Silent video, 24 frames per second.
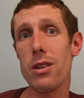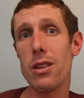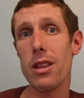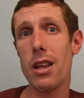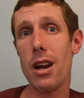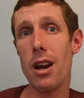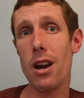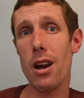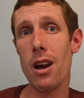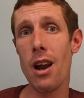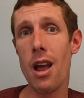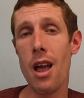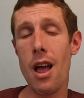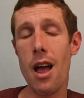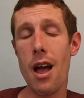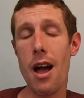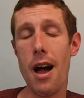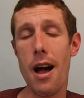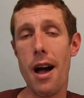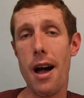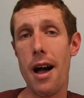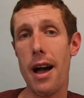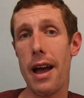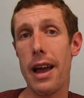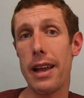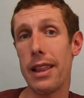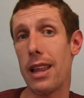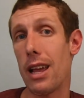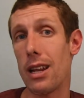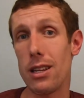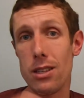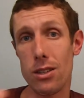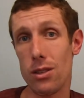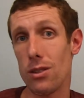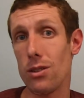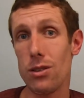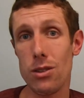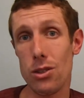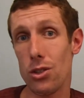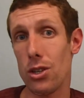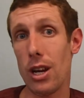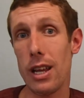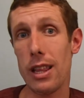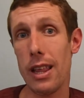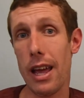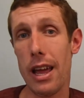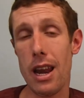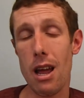in there, and then
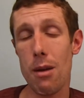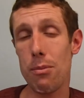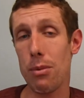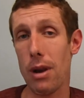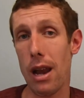shake that up